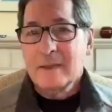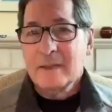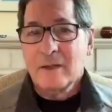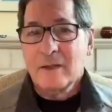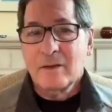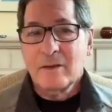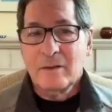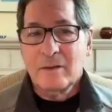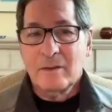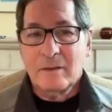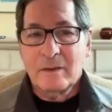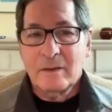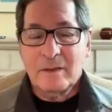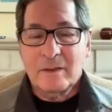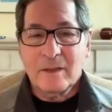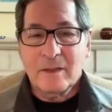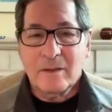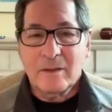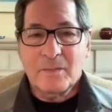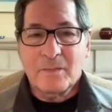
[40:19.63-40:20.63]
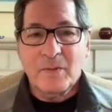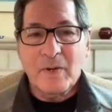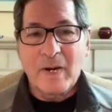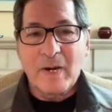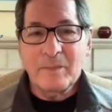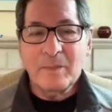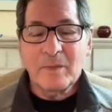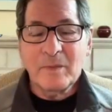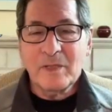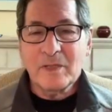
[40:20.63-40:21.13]
so the
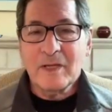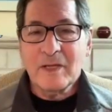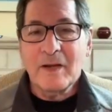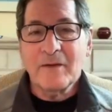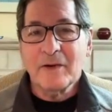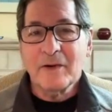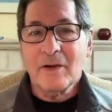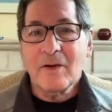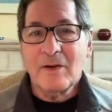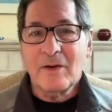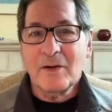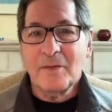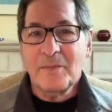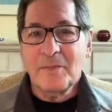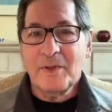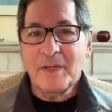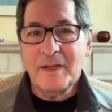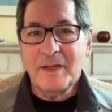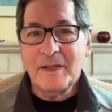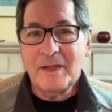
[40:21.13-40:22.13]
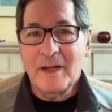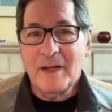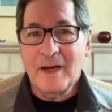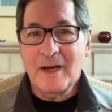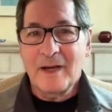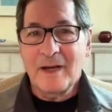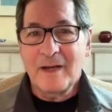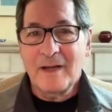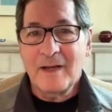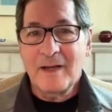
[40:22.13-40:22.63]
problem is never going to be
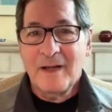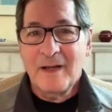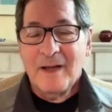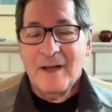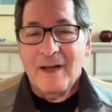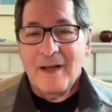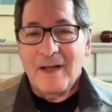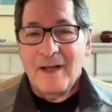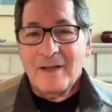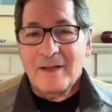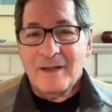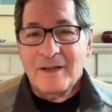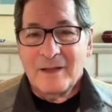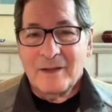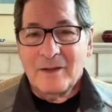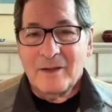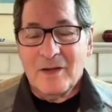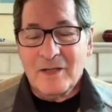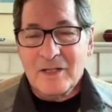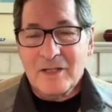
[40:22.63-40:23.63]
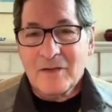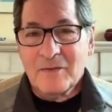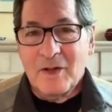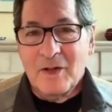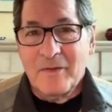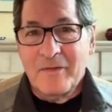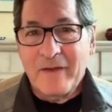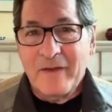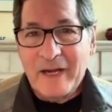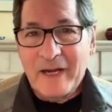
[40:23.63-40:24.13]
the loss of
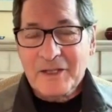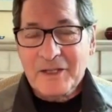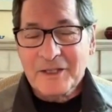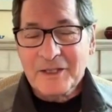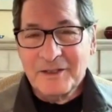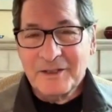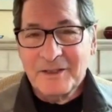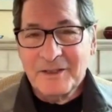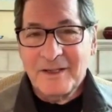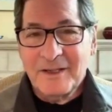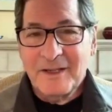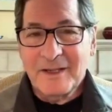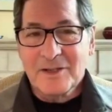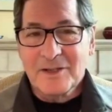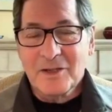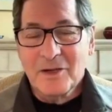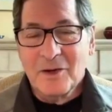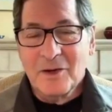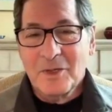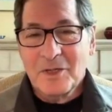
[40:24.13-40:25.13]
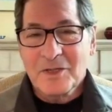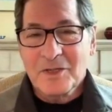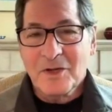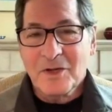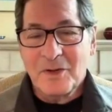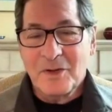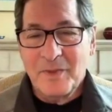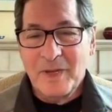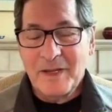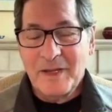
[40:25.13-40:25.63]
olfaction. It's always
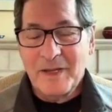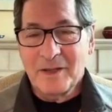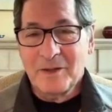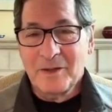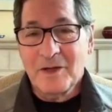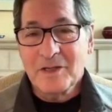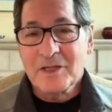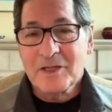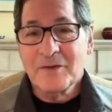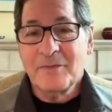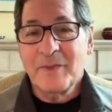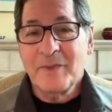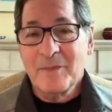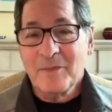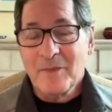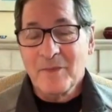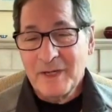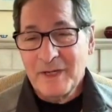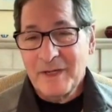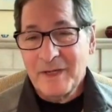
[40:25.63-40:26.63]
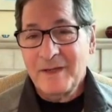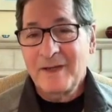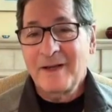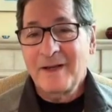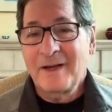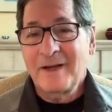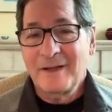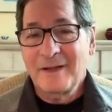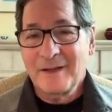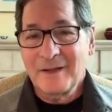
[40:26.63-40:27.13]
going to be the loss of memory,
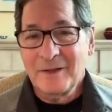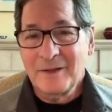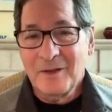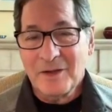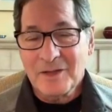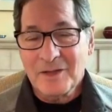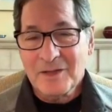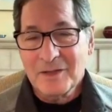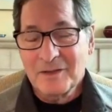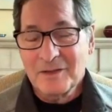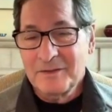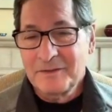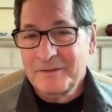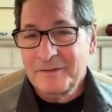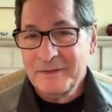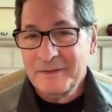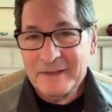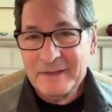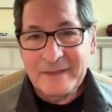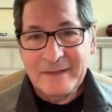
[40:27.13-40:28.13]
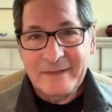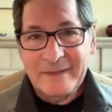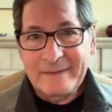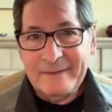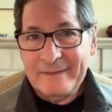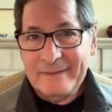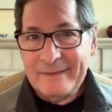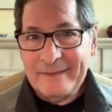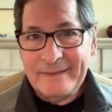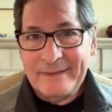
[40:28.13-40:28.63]
the loss of
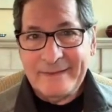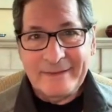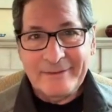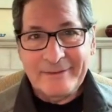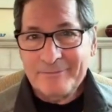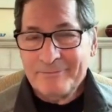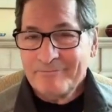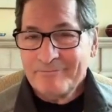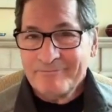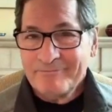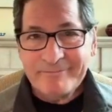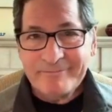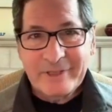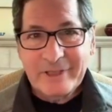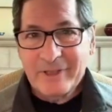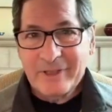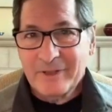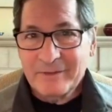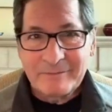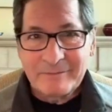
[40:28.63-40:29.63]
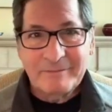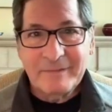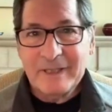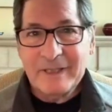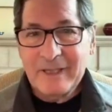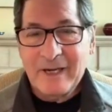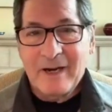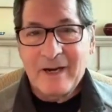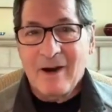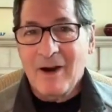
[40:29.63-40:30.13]

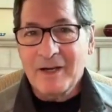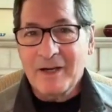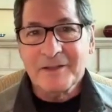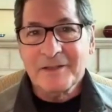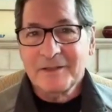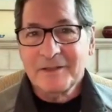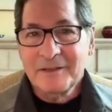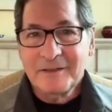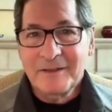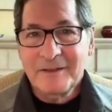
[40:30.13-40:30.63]
heart